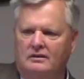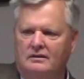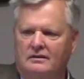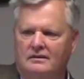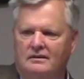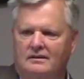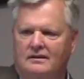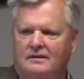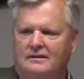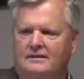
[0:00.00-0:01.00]

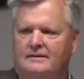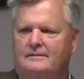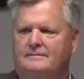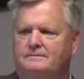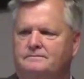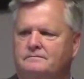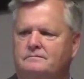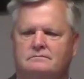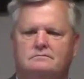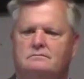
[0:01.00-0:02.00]

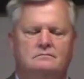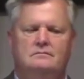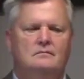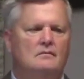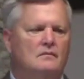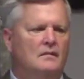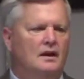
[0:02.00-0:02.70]
Nothing is said.